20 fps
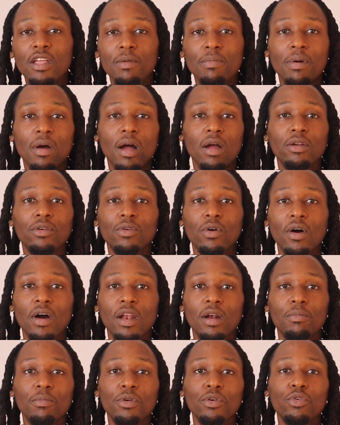you probably know
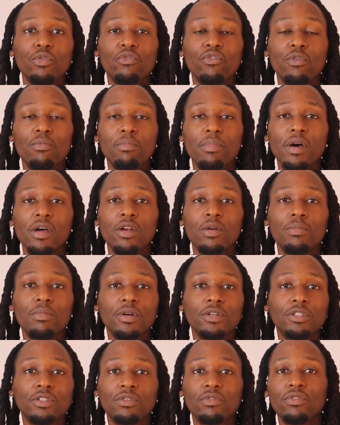how to maneuver better,
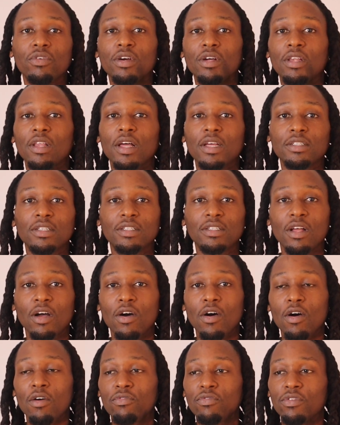but you realize it's
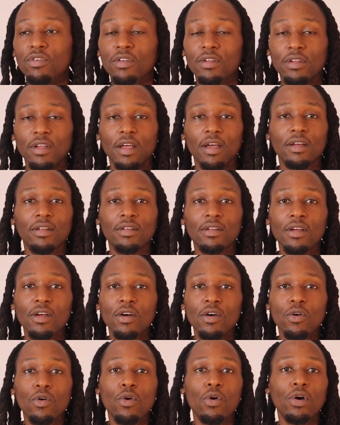not hard for you to get
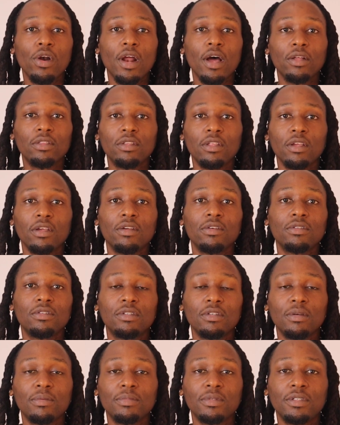caught out there. You
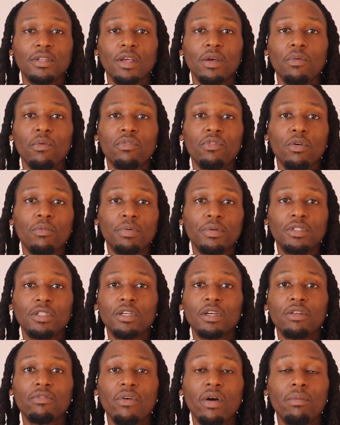see what I'm saying? With your
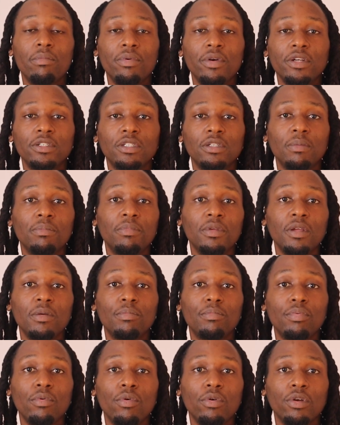particular vibration
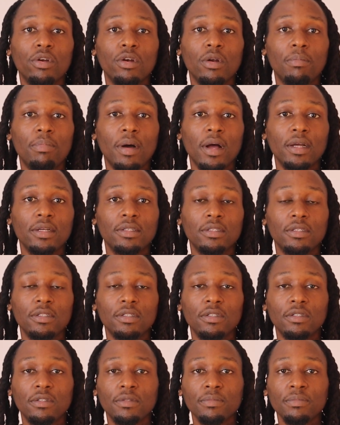being born under
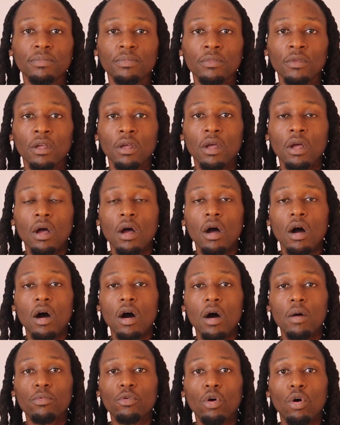Pisces.
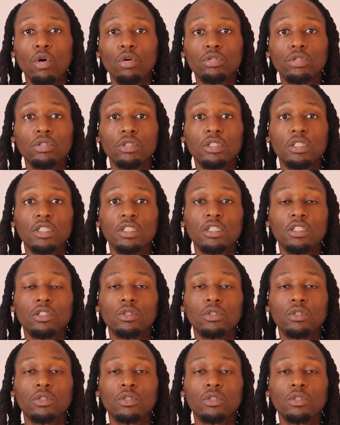You also see